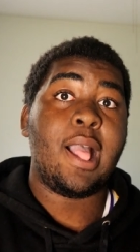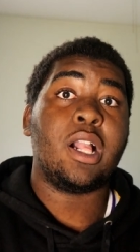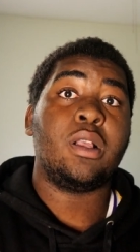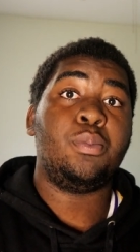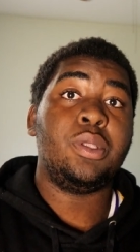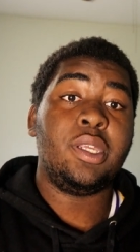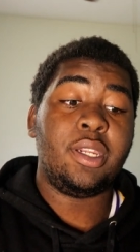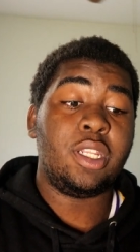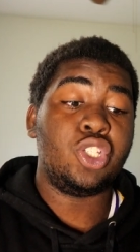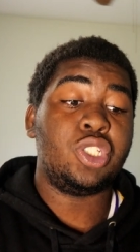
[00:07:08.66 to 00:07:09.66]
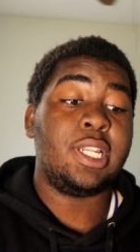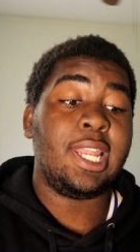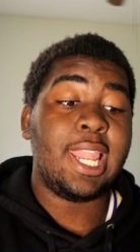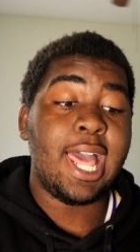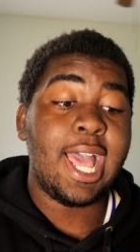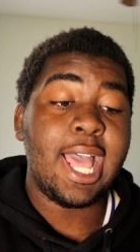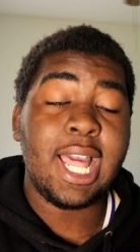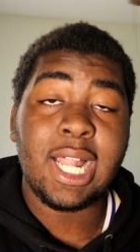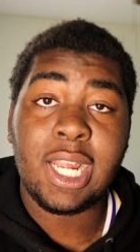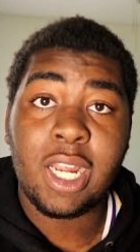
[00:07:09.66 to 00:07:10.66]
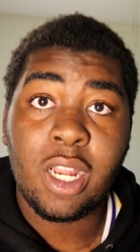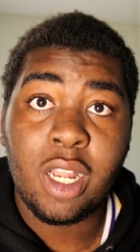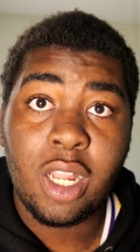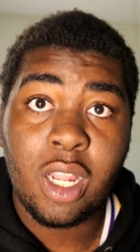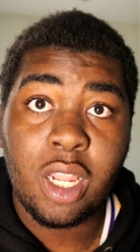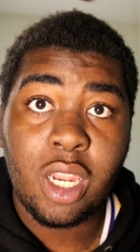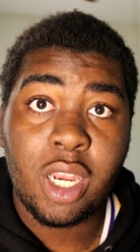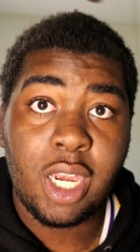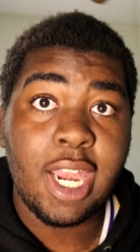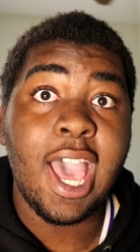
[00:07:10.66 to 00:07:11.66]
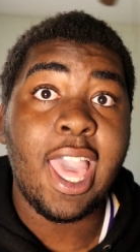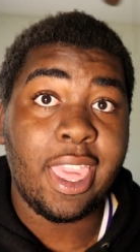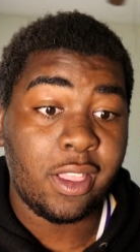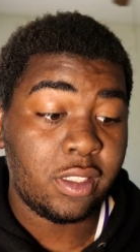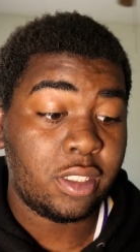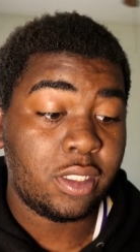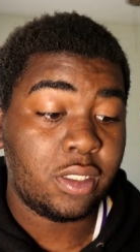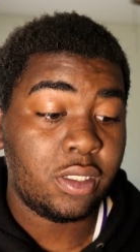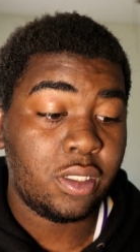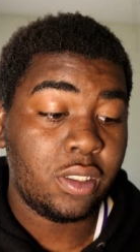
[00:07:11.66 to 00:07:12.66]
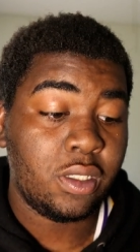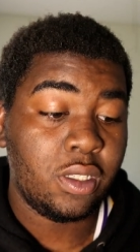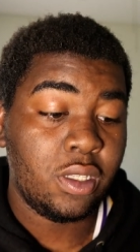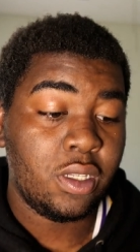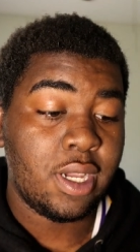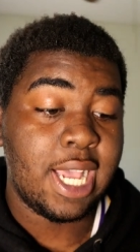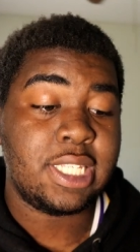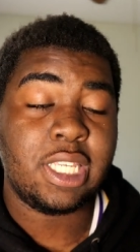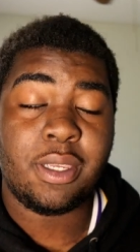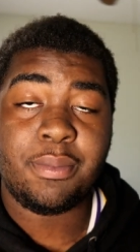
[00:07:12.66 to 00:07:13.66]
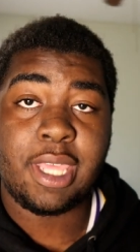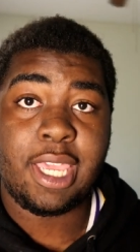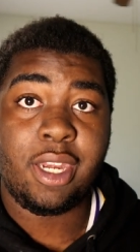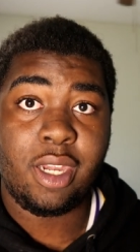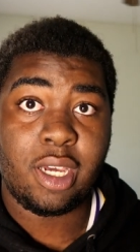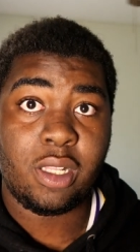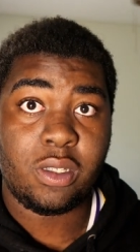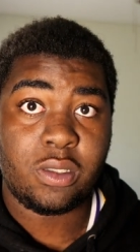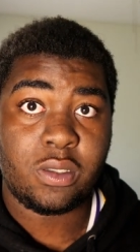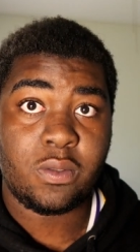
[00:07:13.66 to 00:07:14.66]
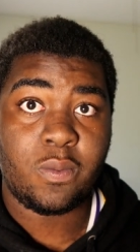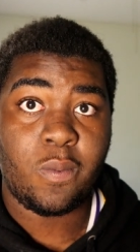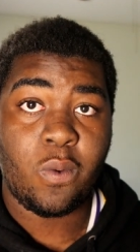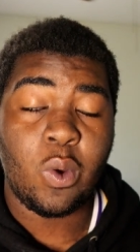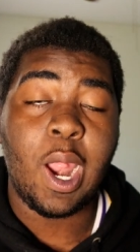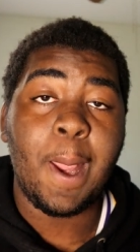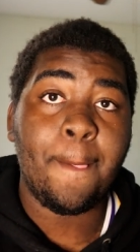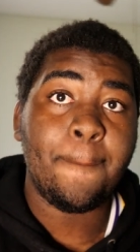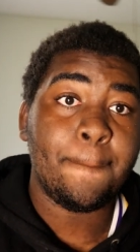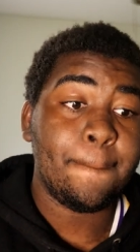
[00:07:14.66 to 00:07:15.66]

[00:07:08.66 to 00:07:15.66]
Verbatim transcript: I completed it July 9th. I sent him the $80, right?